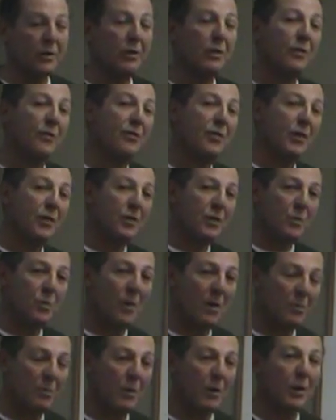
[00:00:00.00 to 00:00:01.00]
So the first
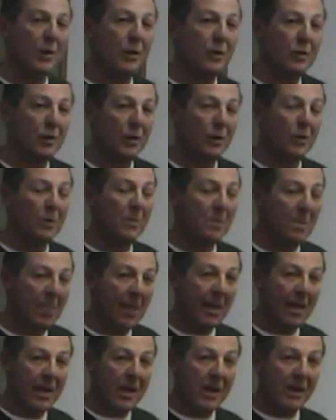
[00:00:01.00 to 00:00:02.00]
one we're going to do
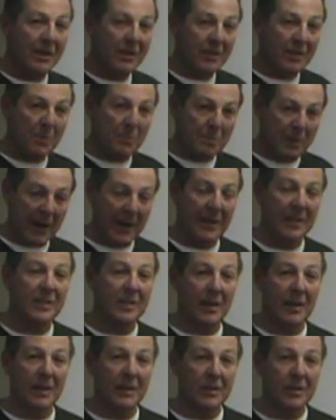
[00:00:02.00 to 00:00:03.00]
is the
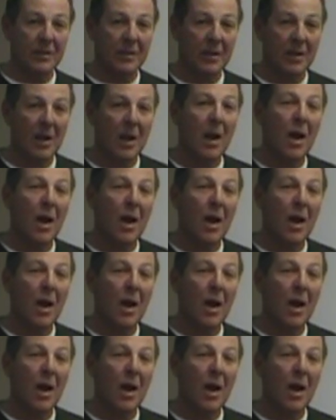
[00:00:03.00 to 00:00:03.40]
basics